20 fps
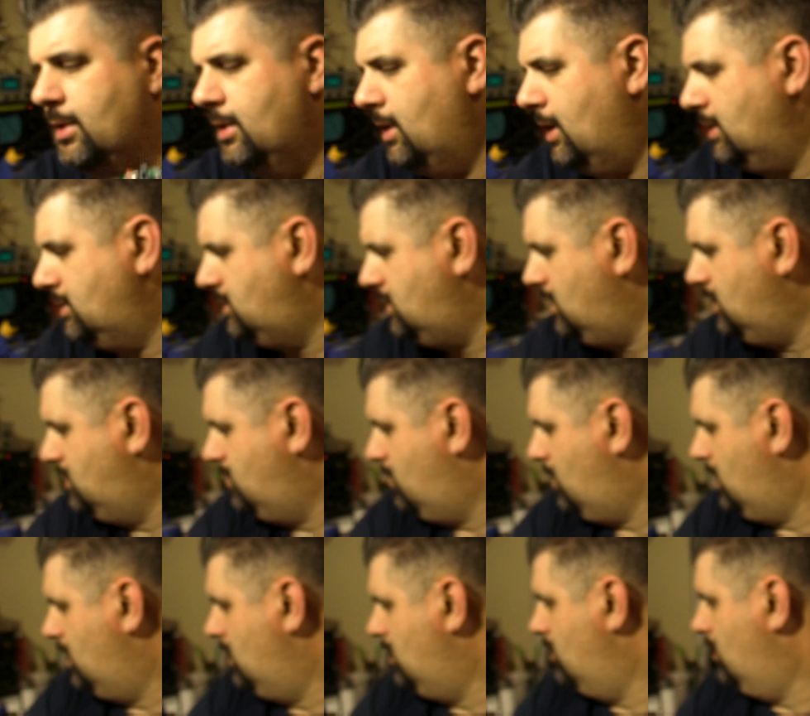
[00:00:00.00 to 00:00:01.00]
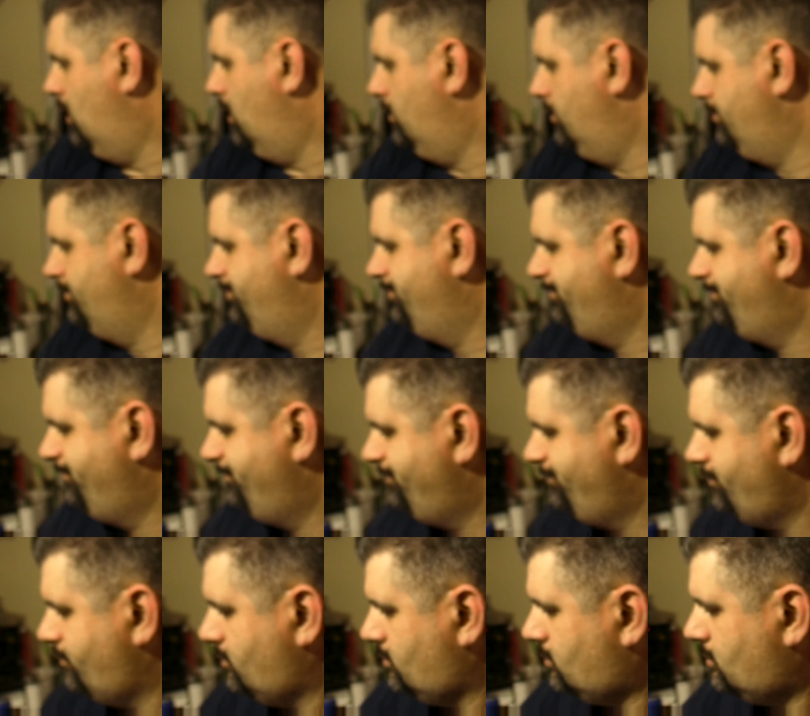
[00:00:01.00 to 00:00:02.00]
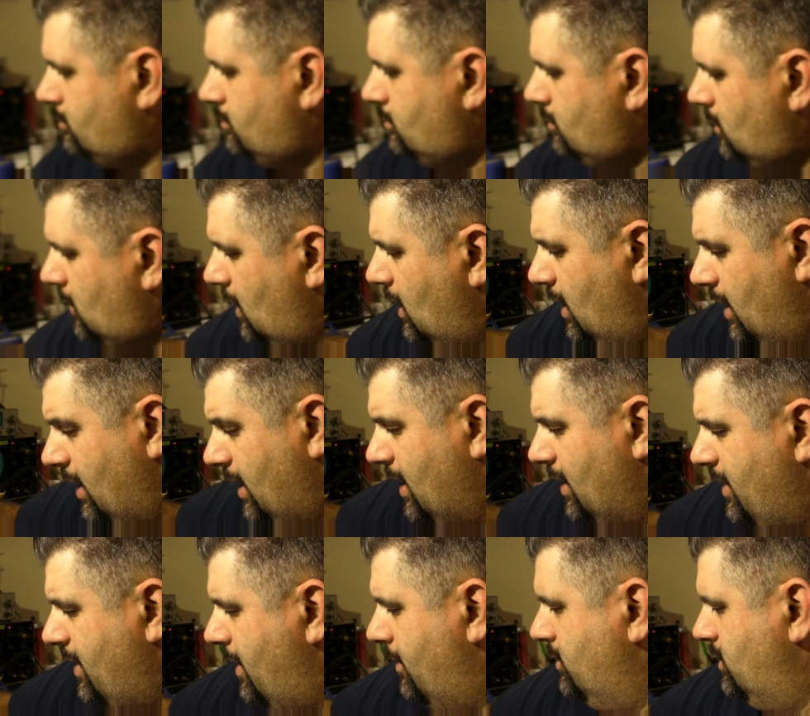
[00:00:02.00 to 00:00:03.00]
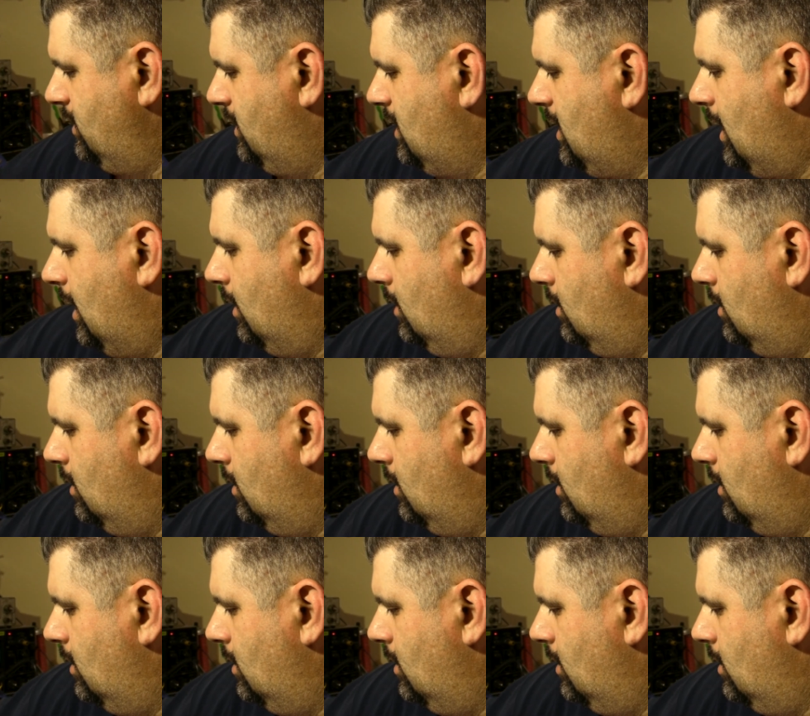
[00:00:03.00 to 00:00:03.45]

That's an easy way to do it. And again, that was a kit.